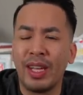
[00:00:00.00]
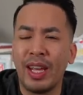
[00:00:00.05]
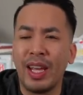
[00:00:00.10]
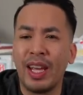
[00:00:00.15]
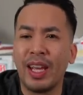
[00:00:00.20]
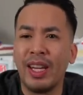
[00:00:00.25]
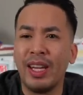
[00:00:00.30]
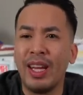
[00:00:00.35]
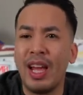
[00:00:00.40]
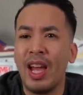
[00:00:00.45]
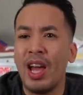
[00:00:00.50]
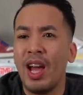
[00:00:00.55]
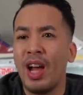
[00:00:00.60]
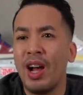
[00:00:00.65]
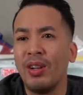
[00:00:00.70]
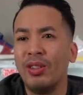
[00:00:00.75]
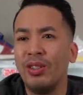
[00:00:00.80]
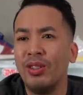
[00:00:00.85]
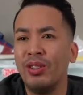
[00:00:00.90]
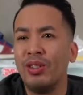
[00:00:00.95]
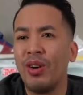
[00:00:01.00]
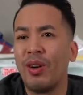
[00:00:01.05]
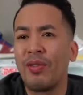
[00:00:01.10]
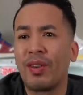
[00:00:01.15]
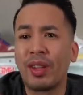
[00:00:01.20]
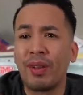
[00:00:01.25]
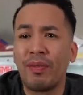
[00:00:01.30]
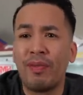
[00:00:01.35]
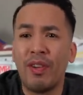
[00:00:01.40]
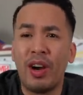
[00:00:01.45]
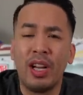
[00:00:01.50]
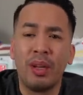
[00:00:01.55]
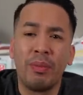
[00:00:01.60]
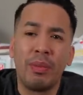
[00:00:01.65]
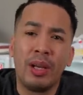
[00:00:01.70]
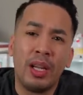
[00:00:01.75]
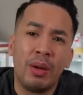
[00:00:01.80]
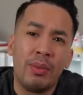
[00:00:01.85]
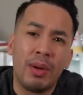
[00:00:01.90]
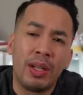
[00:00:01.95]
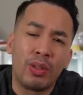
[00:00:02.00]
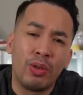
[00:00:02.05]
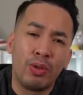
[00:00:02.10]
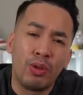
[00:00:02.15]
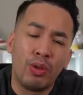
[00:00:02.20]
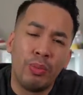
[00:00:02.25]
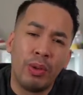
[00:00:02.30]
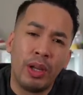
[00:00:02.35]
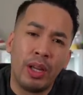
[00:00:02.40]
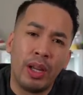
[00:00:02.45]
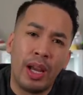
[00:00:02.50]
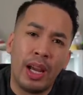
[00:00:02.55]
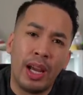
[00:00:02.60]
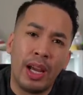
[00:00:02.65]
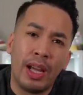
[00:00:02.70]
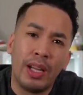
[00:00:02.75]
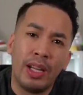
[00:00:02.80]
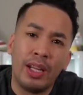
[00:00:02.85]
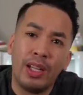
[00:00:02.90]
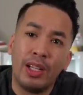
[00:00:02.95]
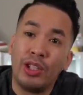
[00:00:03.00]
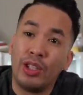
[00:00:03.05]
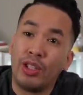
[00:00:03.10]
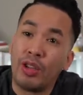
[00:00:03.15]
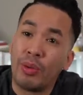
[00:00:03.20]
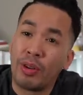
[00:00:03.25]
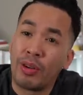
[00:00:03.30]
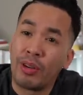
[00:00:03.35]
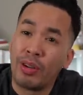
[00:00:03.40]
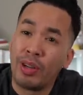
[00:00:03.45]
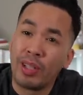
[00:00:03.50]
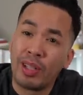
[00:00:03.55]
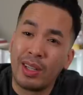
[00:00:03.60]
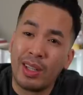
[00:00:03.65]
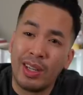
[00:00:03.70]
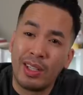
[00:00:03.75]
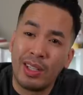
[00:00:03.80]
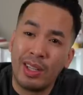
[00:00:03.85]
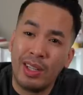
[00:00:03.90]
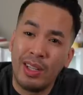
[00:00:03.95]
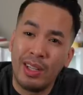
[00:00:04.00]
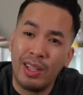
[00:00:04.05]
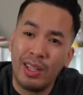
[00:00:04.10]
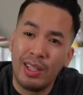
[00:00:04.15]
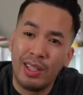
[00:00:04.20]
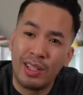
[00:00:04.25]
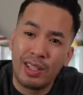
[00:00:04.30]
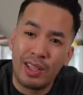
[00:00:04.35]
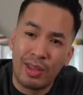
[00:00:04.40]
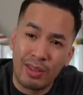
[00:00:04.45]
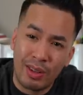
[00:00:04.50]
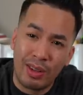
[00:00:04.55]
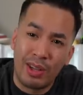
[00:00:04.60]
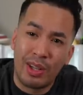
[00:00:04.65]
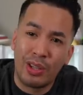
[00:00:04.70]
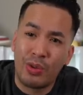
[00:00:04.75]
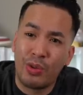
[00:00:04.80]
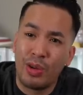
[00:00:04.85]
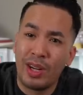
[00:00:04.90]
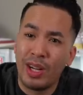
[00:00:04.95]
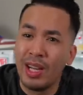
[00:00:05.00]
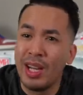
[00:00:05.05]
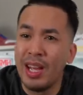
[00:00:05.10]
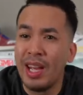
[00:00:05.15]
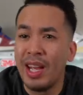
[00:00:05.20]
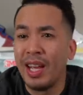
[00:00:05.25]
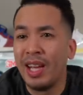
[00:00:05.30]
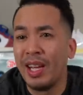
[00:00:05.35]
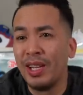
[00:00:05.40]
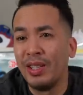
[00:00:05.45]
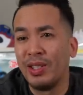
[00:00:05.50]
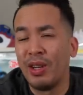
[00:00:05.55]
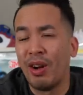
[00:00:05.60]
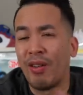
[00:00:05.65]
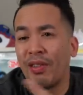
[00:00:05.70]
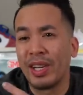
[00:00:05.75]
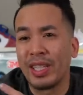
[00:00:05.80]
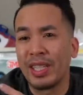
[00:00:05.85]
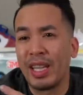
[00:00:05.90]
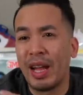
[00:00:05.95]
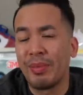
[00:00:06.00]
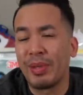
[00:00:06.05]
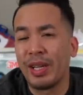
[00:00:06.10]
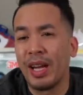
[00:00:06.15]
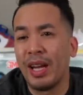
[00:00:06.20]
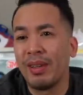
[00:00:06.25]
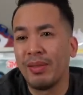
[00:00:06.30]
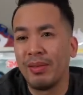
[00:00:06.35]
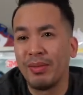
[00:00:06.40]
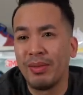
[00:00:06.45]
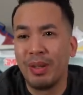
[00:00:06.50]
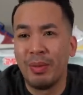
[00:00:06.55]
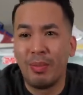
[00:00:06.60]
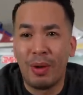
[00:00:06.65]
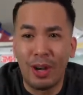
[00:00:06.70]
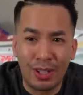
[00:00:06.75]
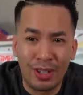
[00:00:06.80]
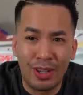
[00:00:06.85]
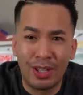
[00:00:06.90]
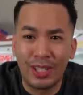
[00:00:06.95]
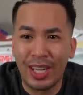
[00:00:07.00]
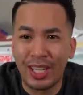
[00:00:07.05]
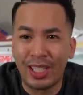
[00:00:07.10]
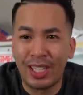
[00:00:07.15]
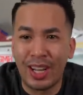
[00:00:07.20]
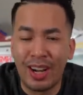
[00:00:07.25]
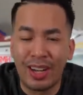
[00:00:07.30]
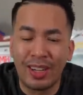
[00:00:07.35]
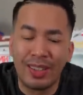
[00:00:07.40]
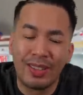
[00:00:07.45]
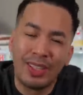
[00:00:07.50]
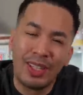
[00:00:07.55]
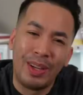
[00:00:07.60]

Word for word: And don't forget to follow me on my social media at JumperMan Kris and IG, on Twitter, and don't forget Snapchat. I'm also on TikTok.